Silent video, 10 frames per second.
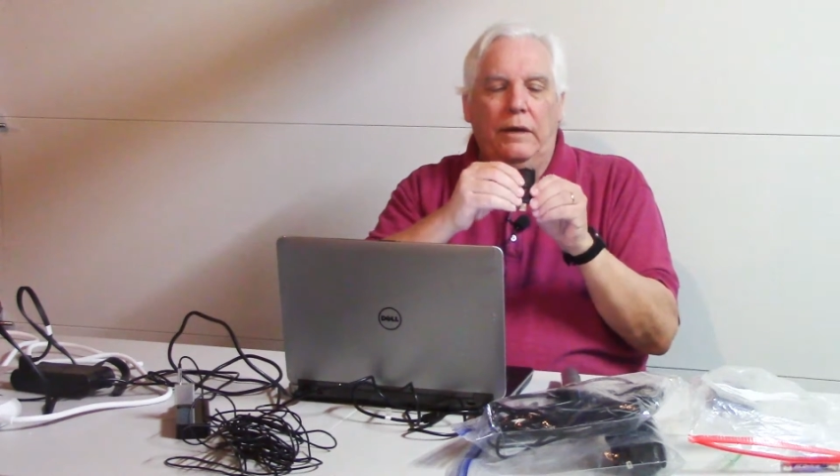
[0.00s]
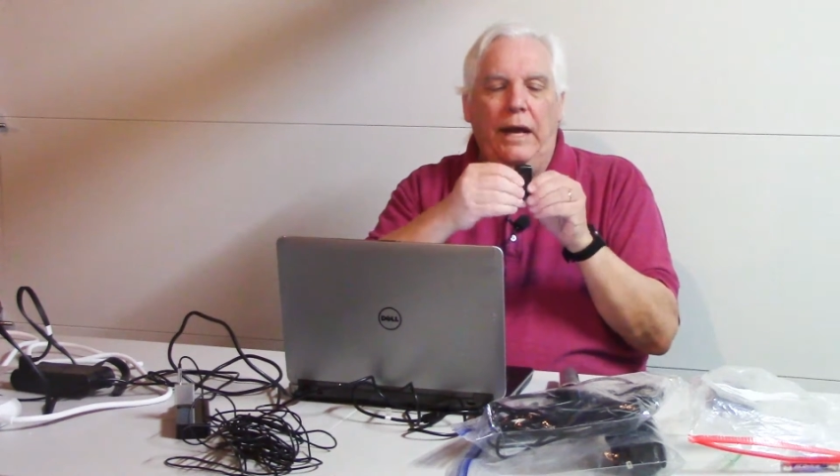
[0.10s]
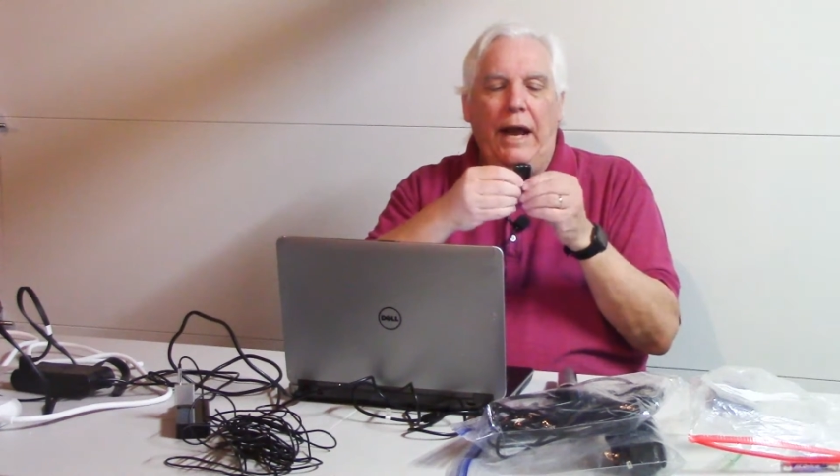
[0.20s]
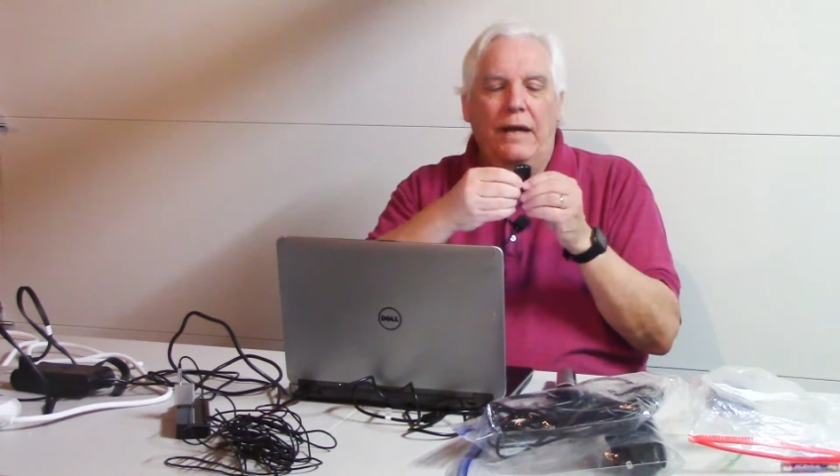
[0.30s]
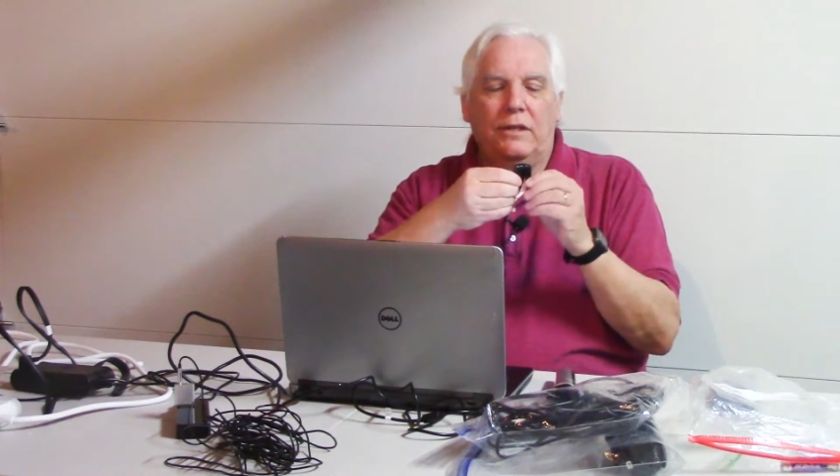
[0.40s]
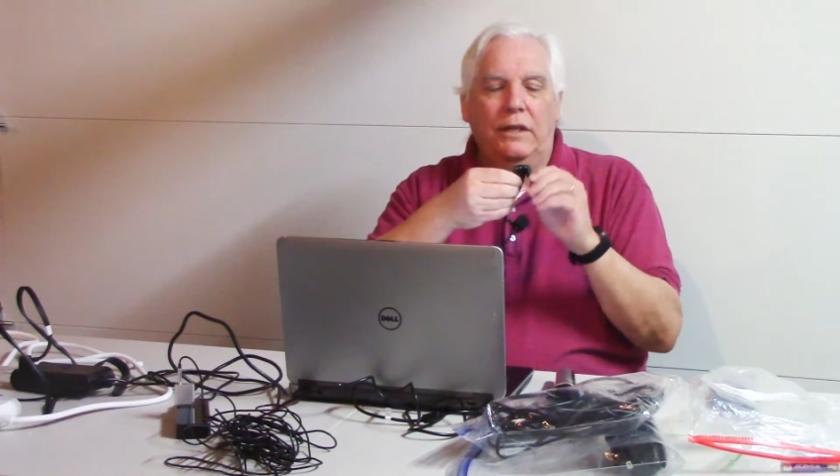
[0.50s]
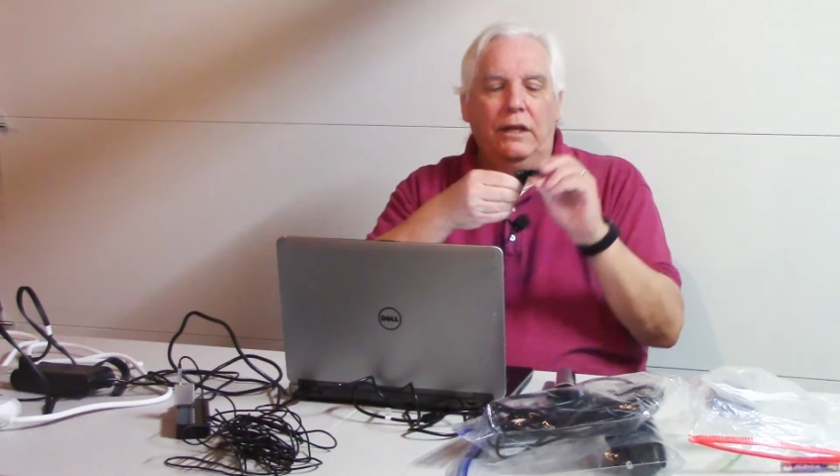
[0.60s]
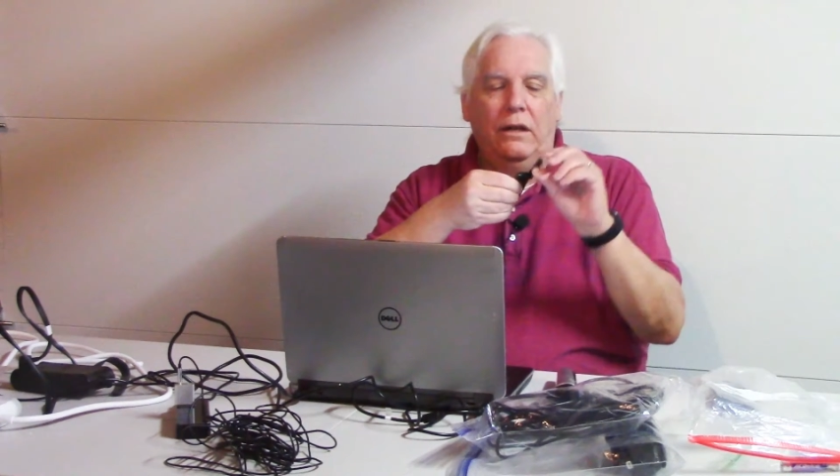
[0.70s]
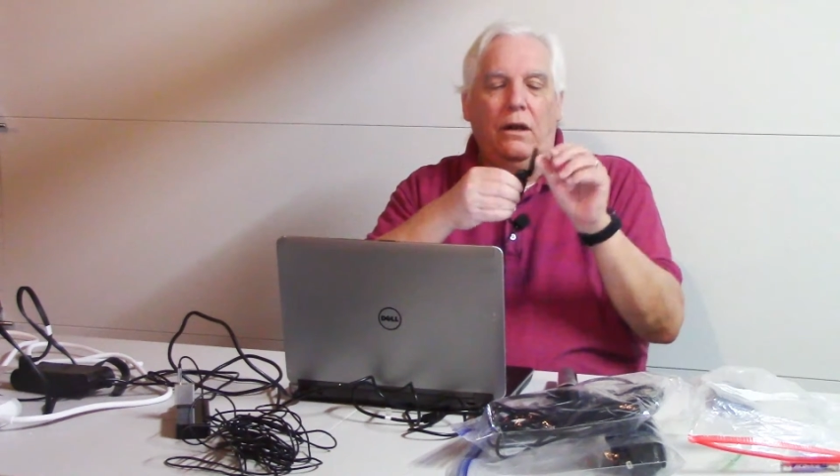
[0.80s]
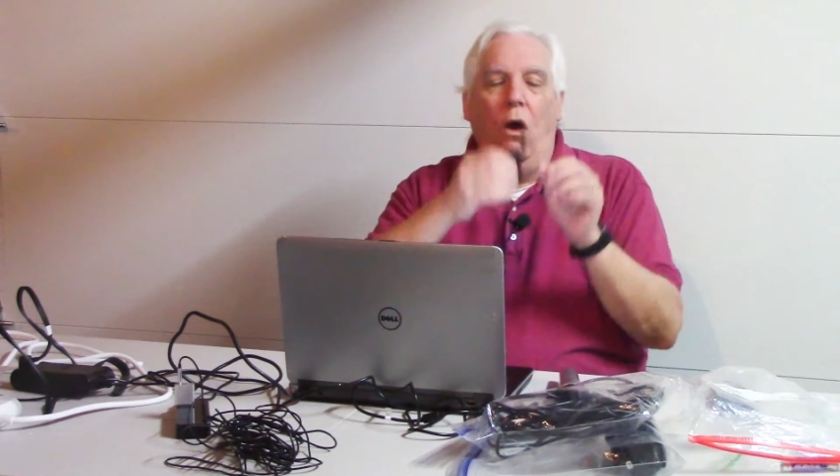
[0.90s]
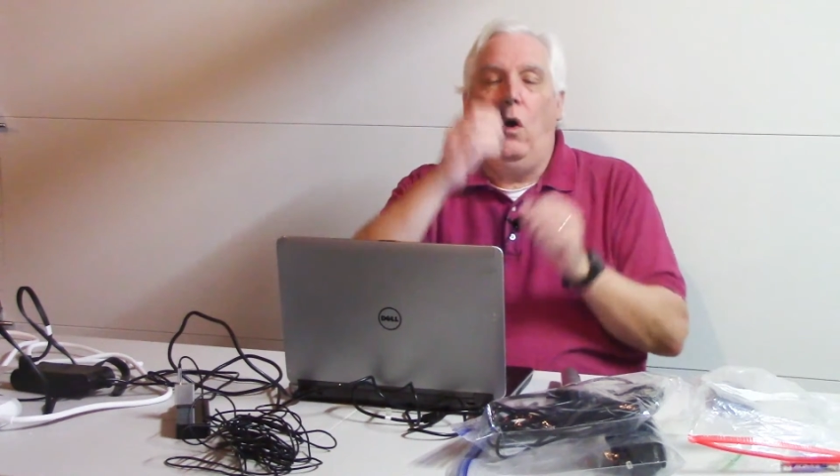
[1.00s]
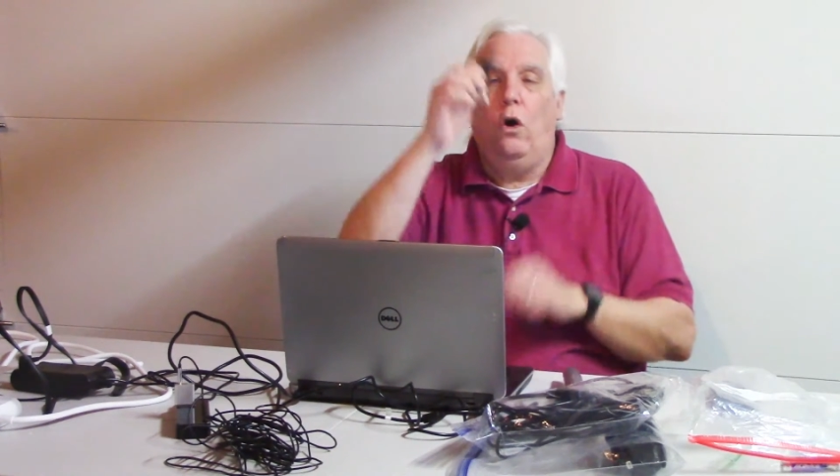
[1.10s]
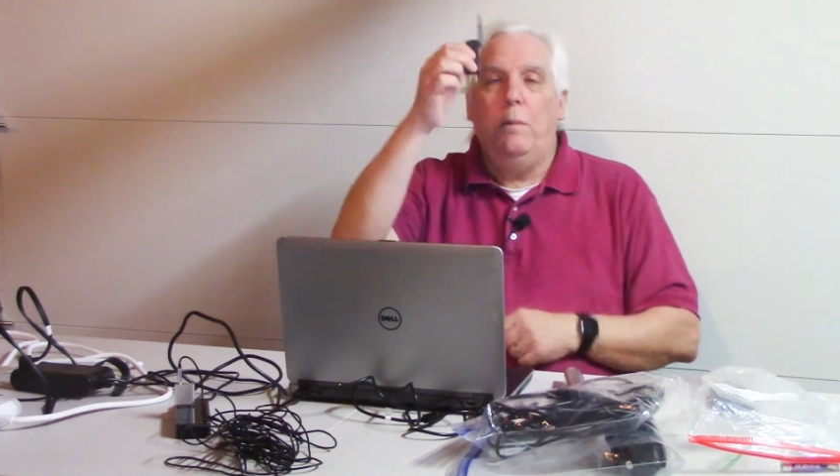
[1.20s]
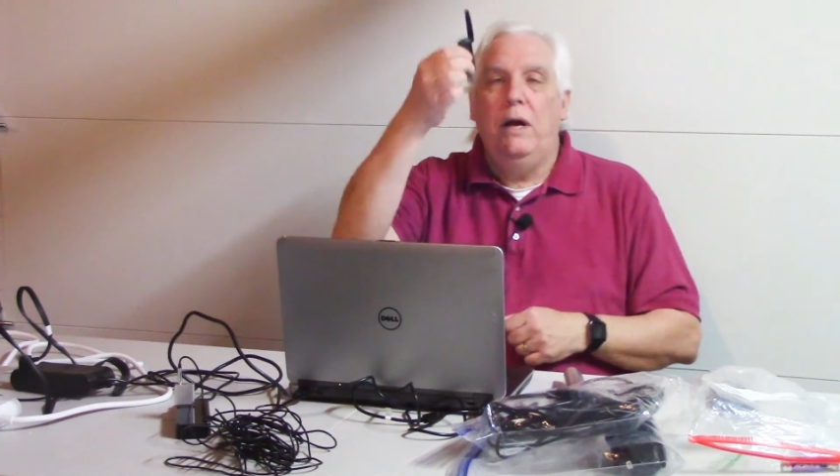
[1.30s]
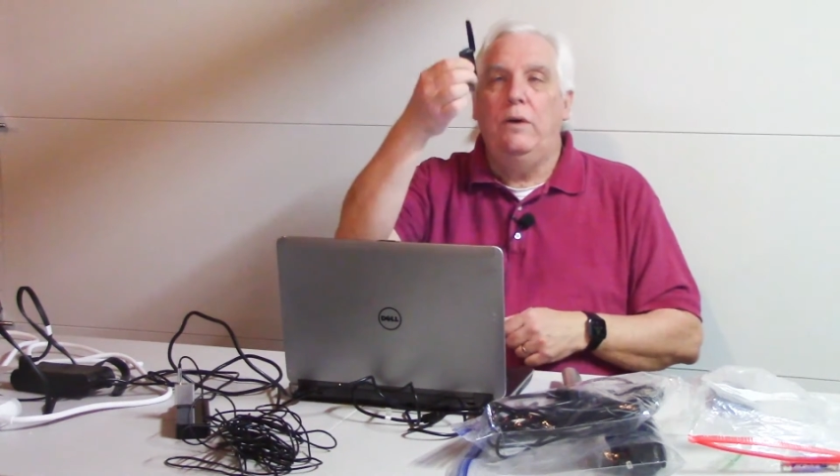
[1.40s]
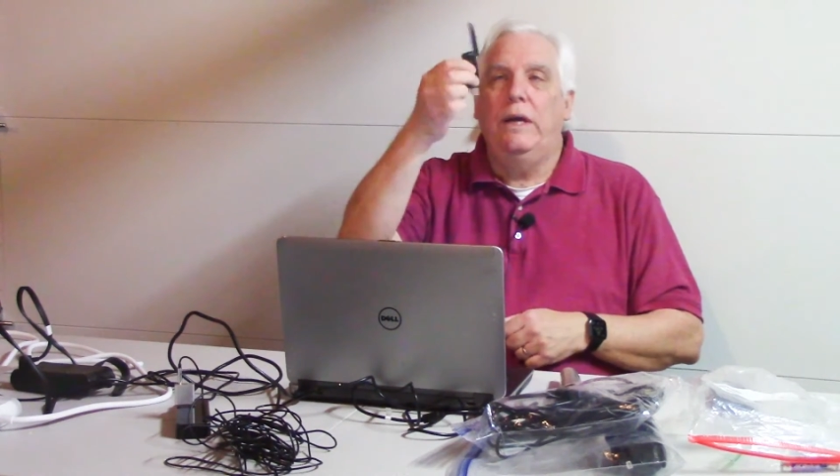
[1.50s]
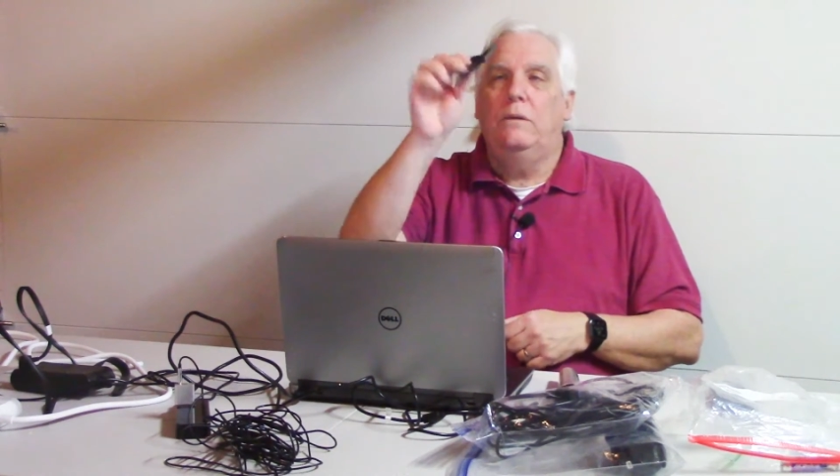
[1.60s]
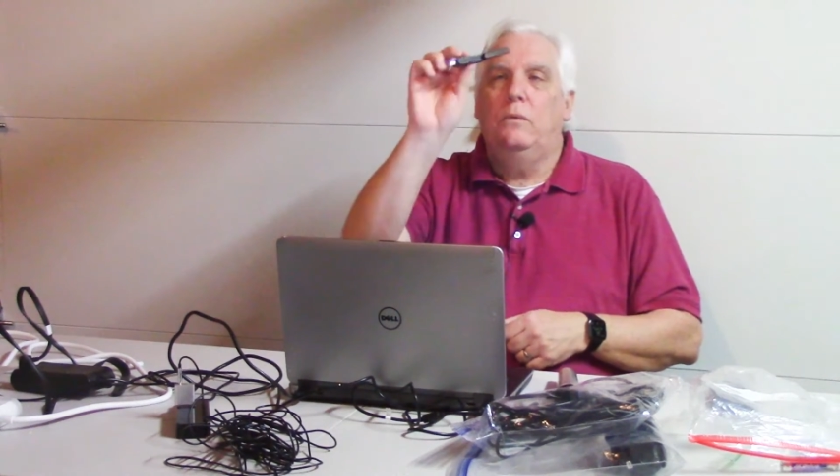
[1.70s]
It has a little arm on it,